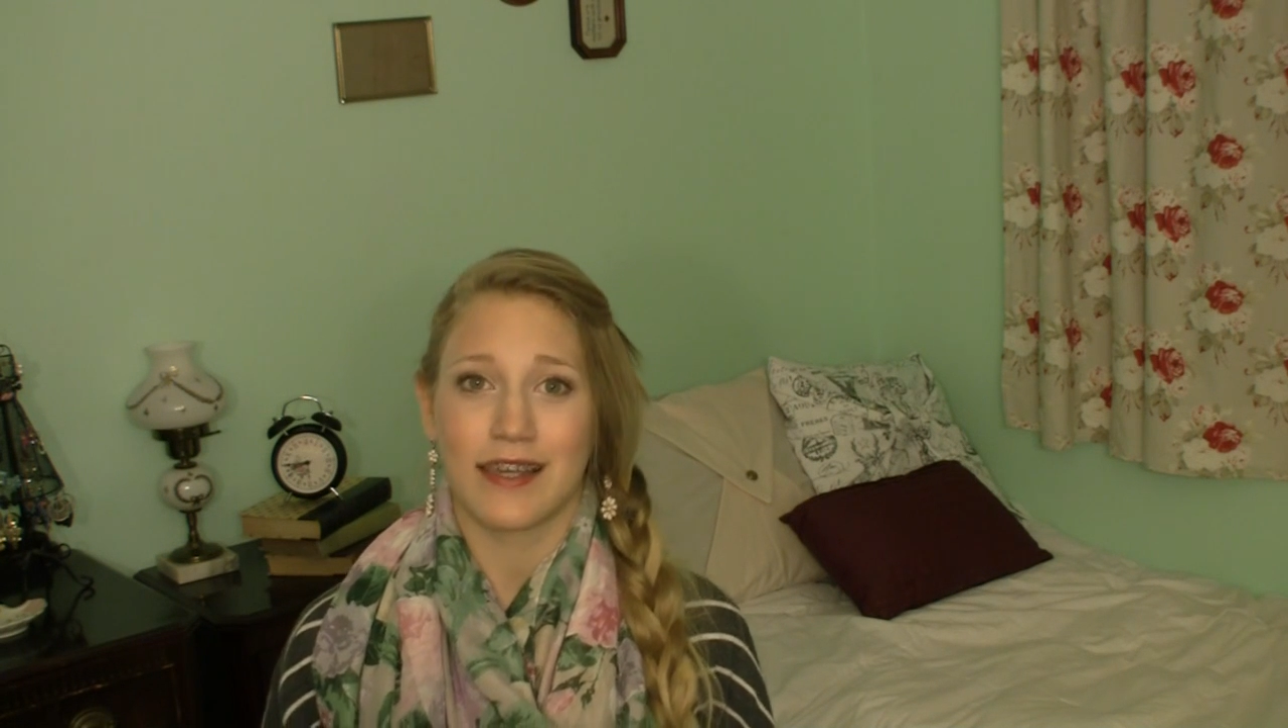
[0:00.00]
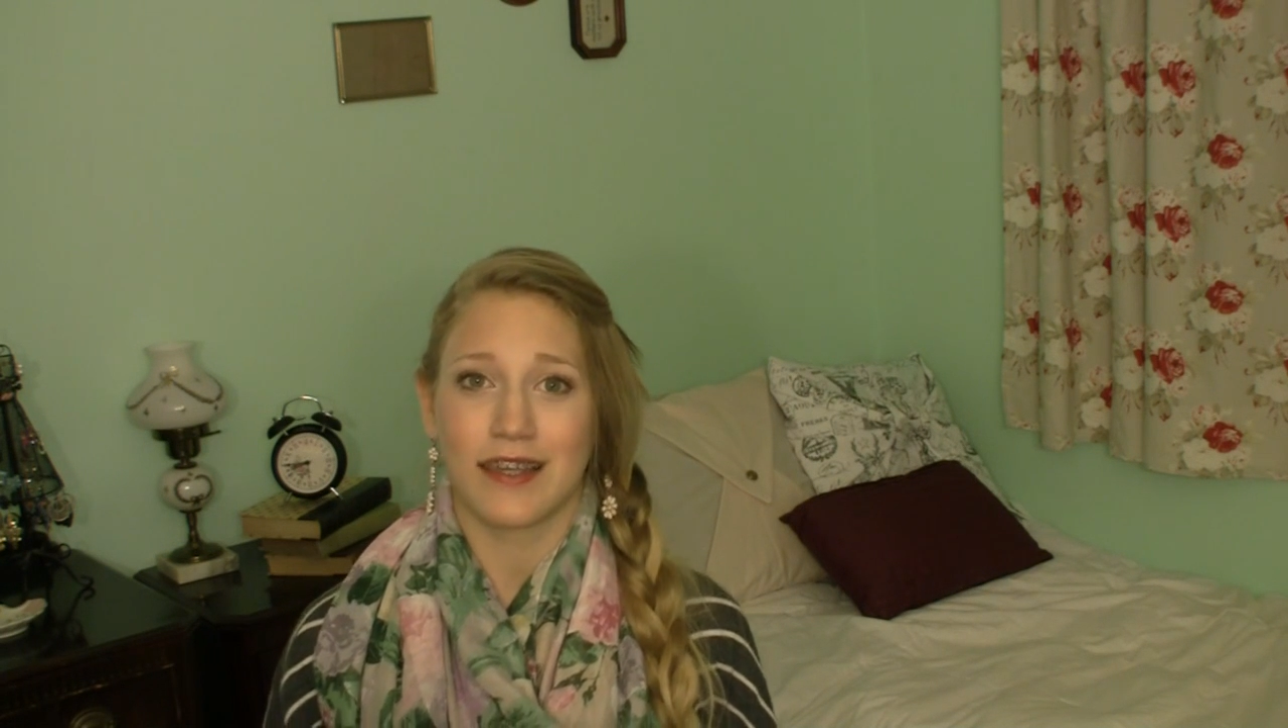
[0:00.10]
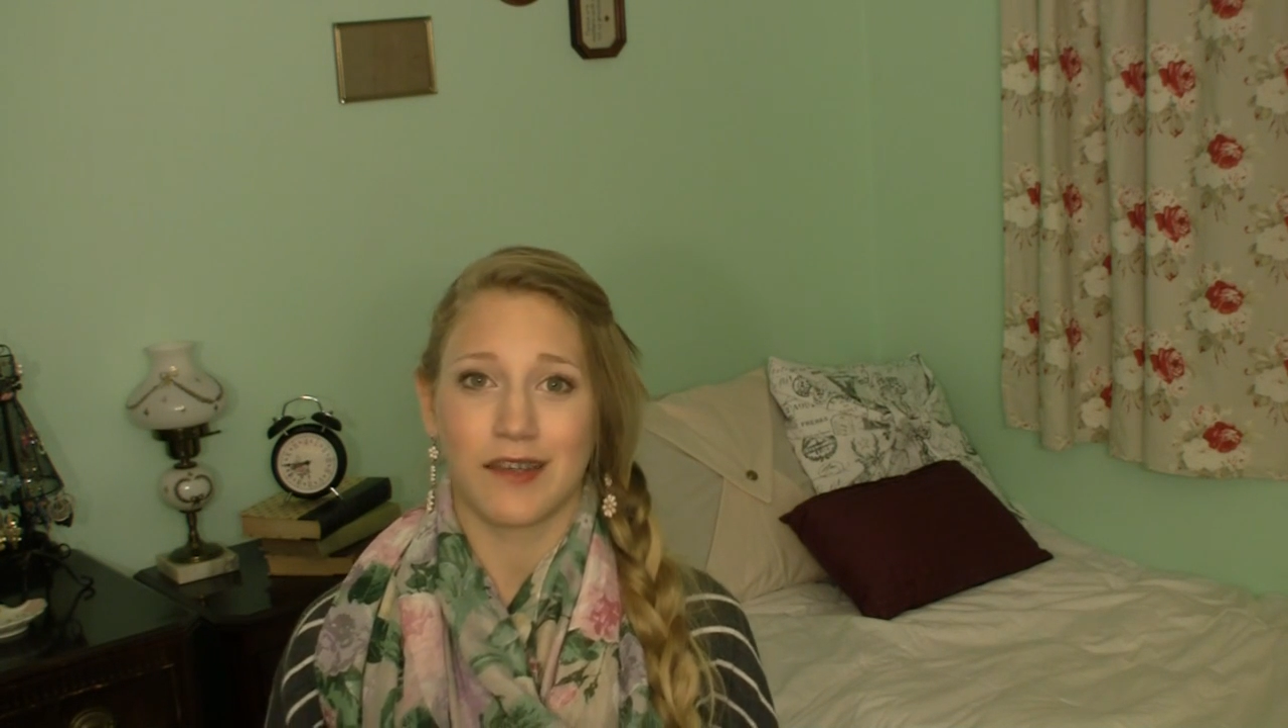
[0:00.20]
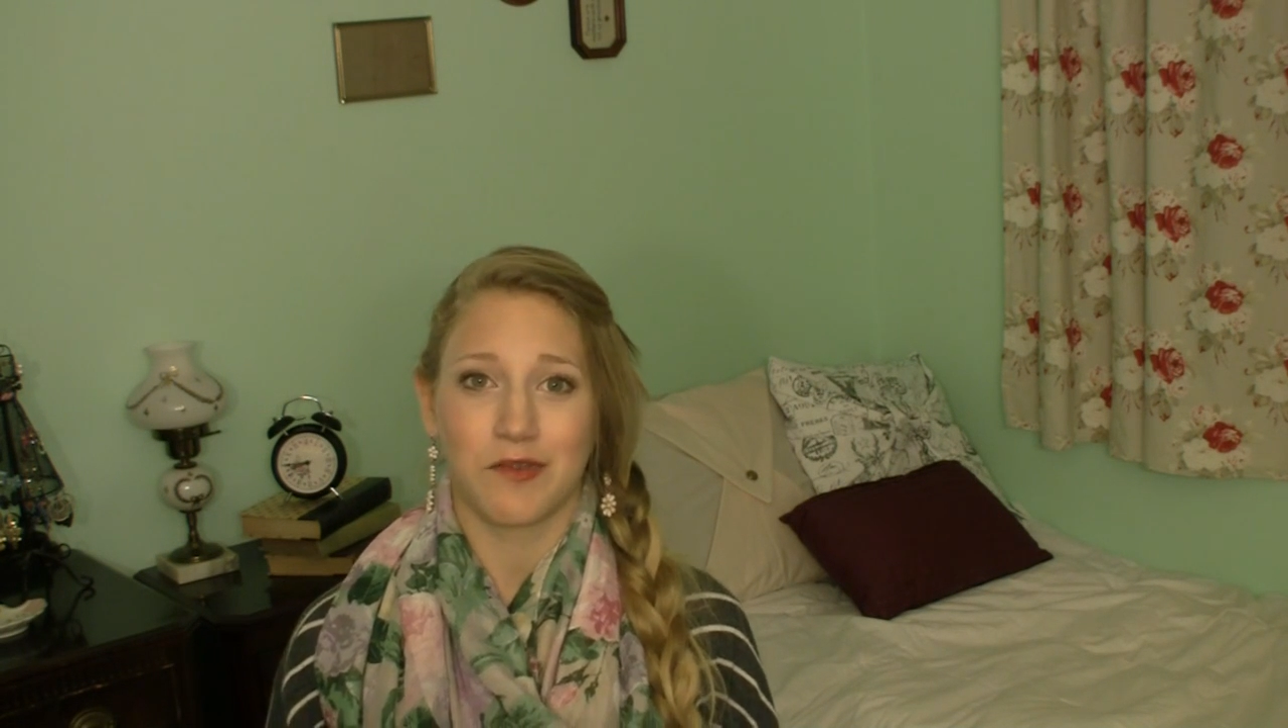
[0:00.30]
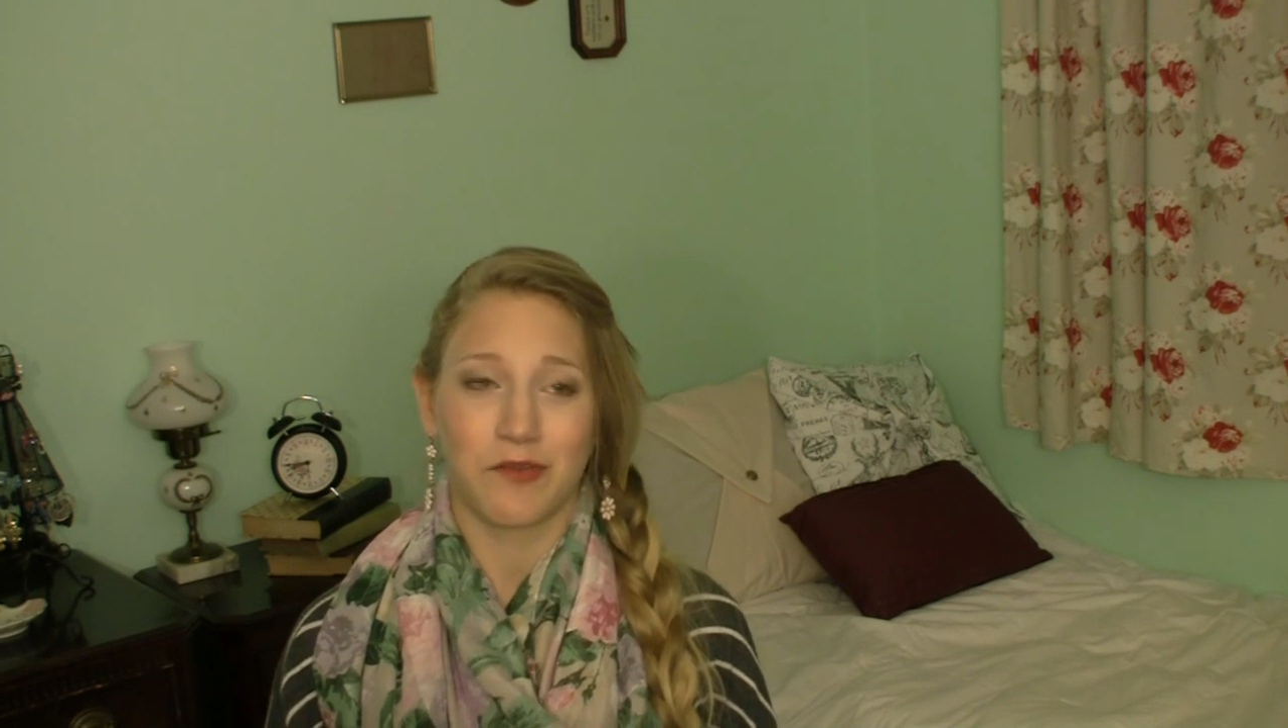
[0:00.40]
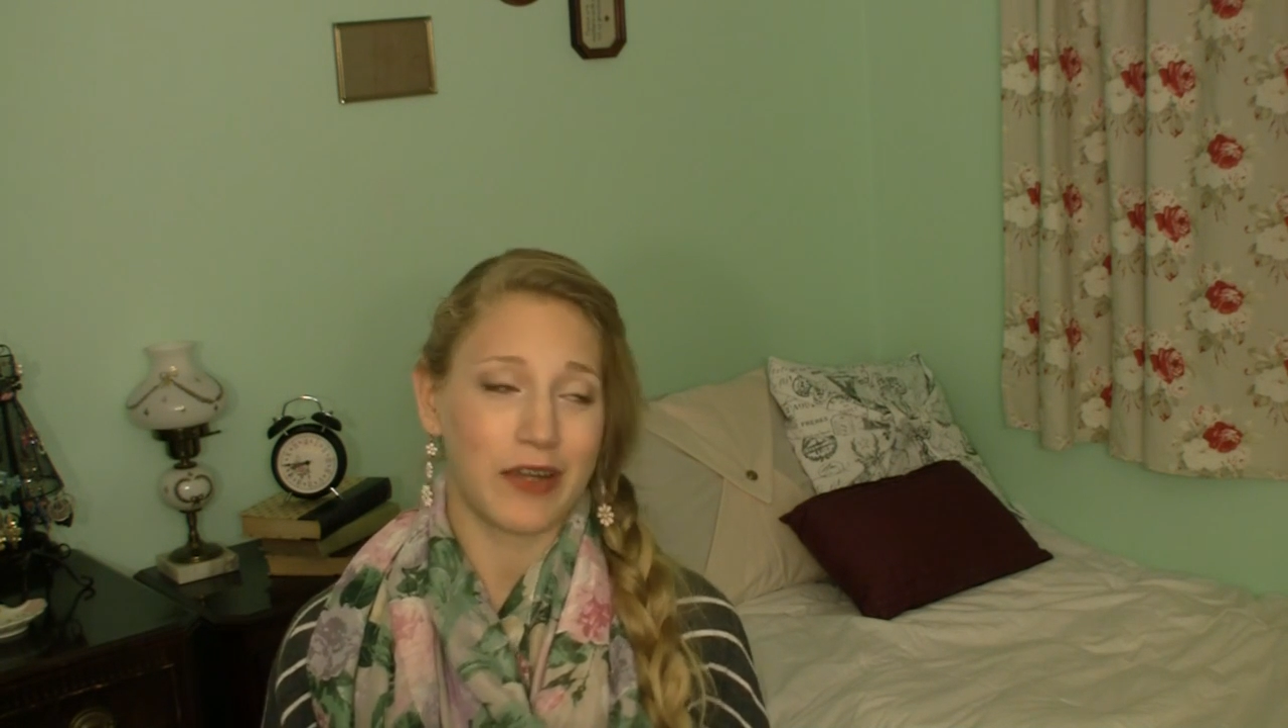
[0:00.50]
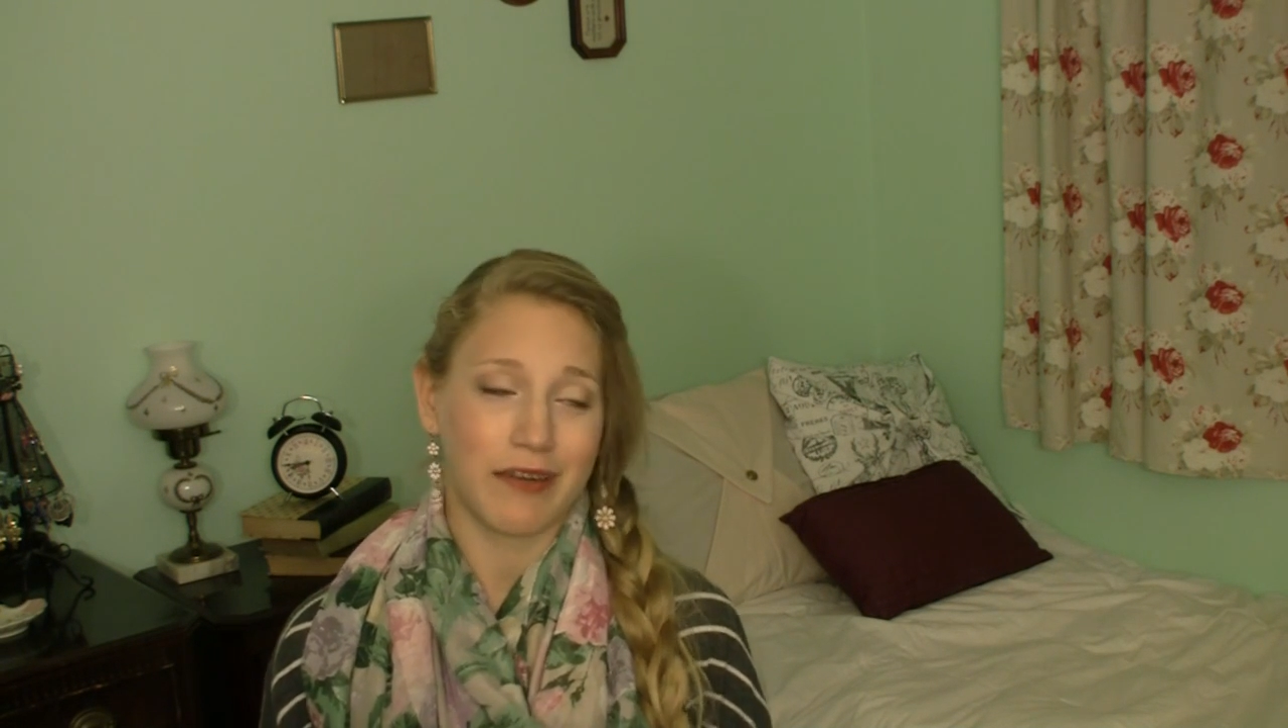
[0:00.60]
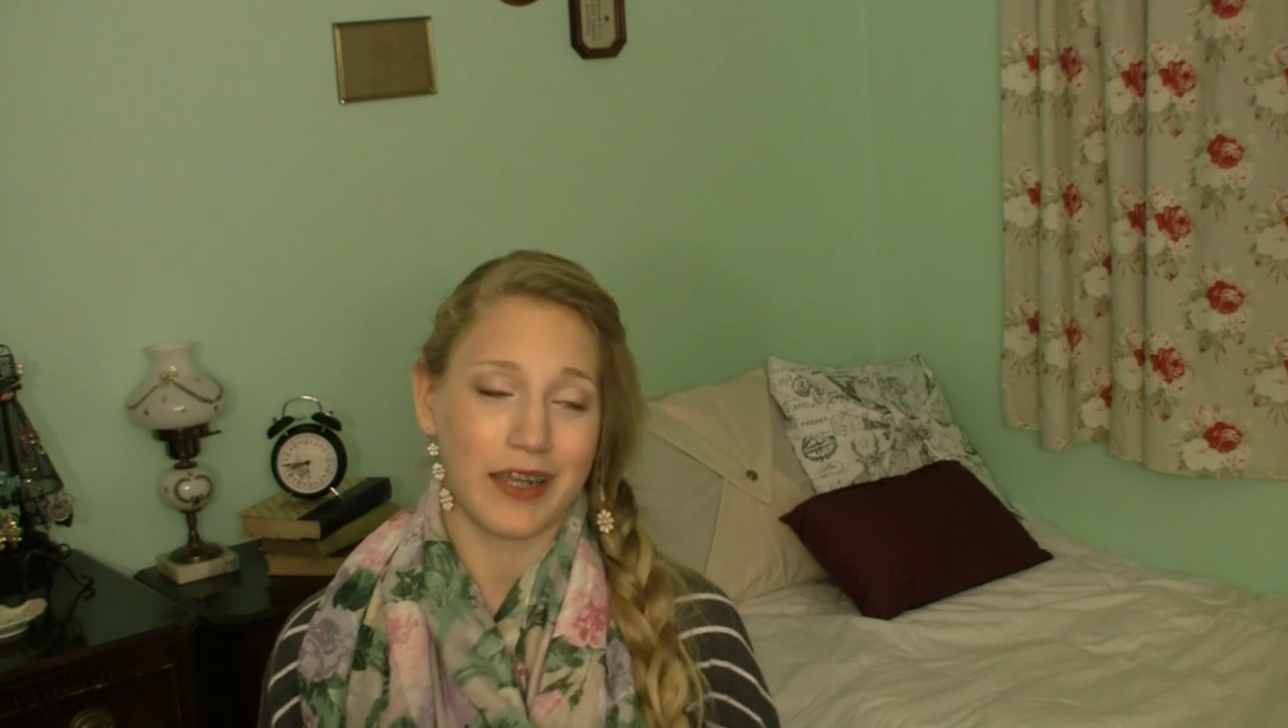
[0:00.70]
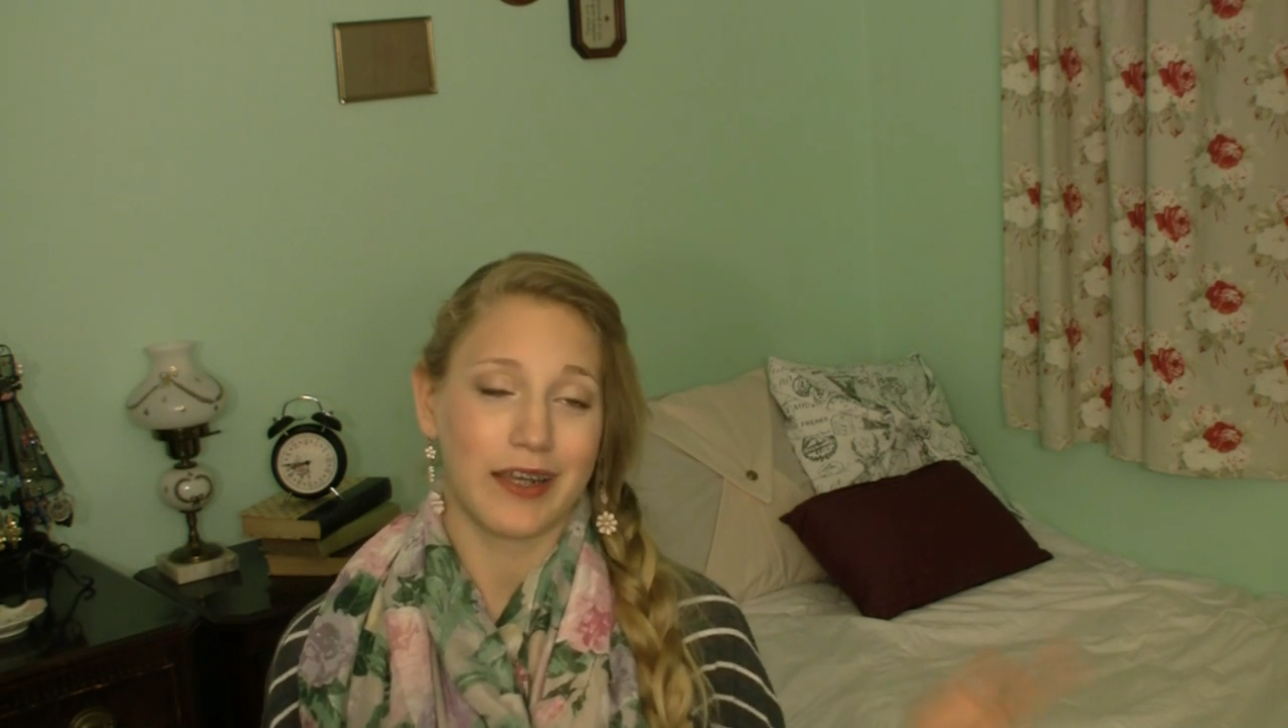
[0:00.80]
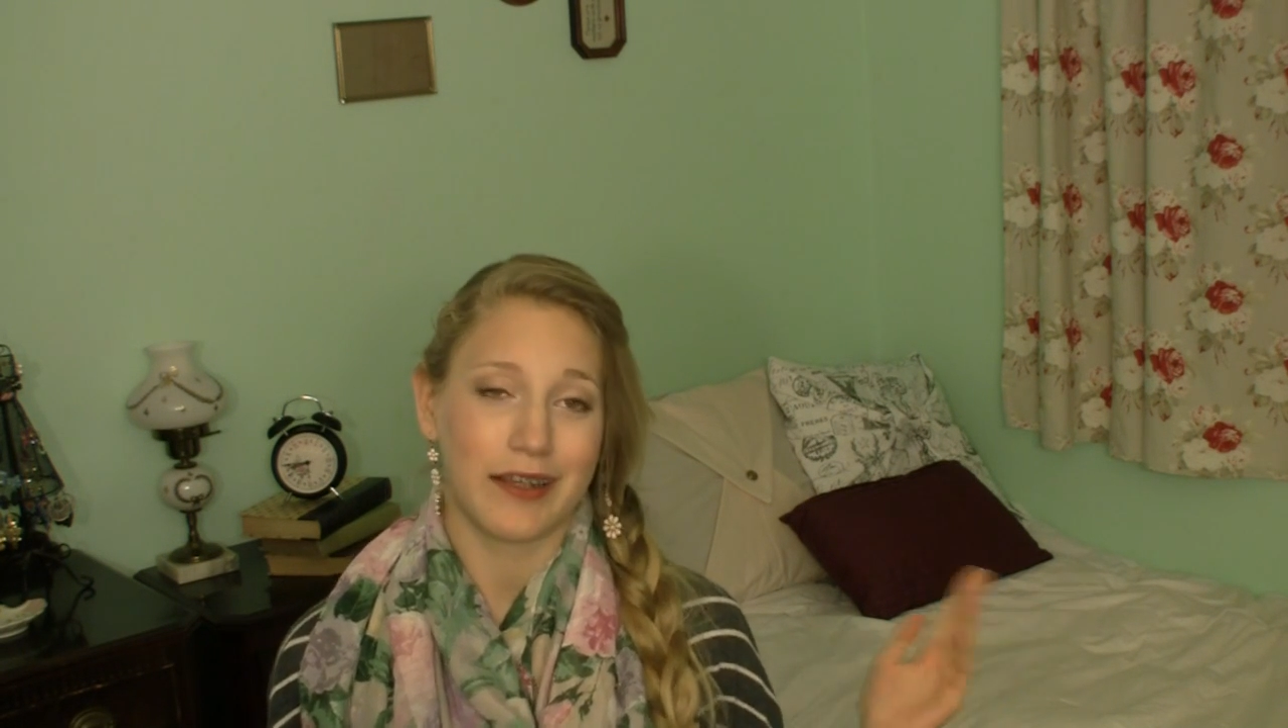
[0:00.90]
and
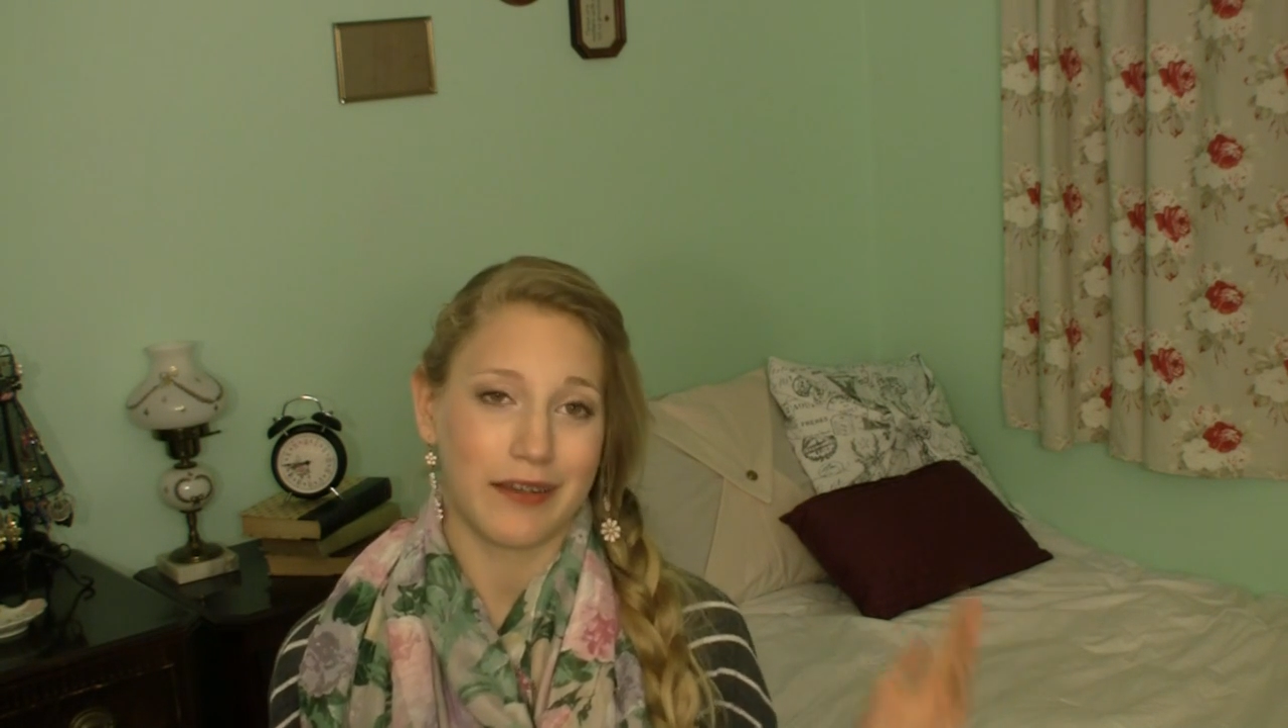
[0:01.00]
very